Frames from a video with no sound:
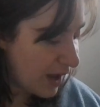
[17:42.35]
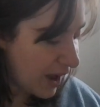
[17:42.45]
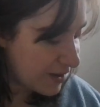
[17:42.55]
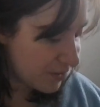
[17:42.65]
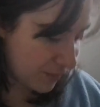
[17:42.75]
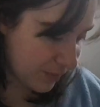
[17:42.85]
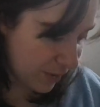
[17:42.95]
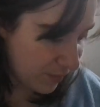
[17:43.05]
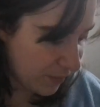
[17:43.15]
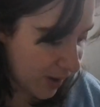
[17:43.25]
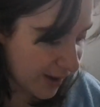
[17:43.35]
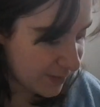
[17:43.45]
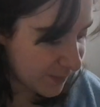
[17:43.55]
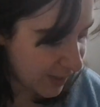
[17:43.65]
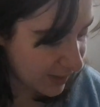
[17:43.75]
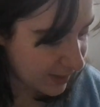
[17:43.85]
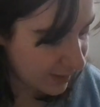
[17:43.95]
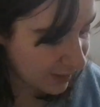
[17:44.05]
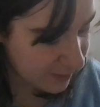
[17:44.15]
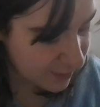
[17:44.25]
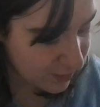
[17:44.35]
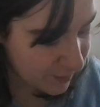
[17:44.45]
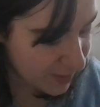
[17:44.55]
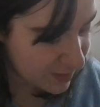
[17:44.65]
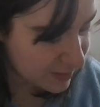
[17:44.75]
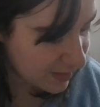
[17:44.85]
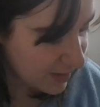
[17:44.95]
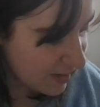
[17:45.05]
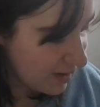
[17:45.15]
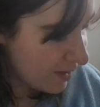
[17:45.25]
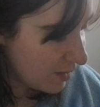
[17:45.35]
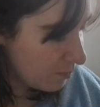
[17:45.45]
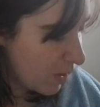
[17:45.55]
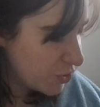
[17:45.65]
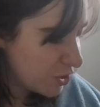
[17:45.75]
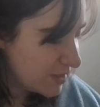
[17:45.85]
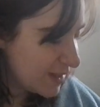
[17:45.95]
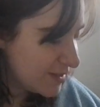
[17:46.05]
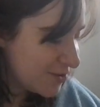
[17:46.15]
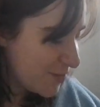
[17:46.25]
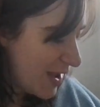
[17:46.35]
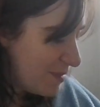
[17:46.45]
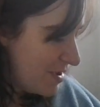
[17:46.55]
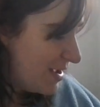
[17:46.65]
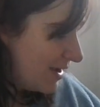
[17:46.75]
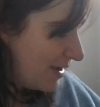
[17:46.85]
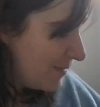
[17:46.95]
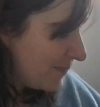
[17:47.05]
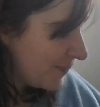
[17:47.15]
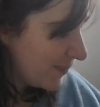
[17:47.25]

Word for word: I don't know, I admitted, a little embarrassed. Motion sensor, maybe?